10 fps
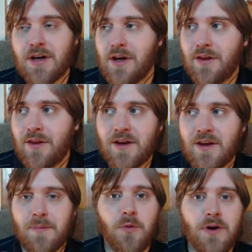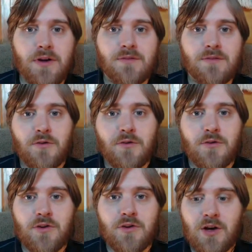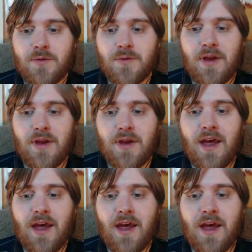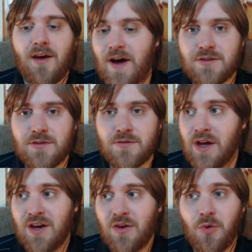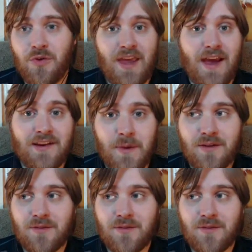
Think about what Marvel could help Fox do with the X-Men,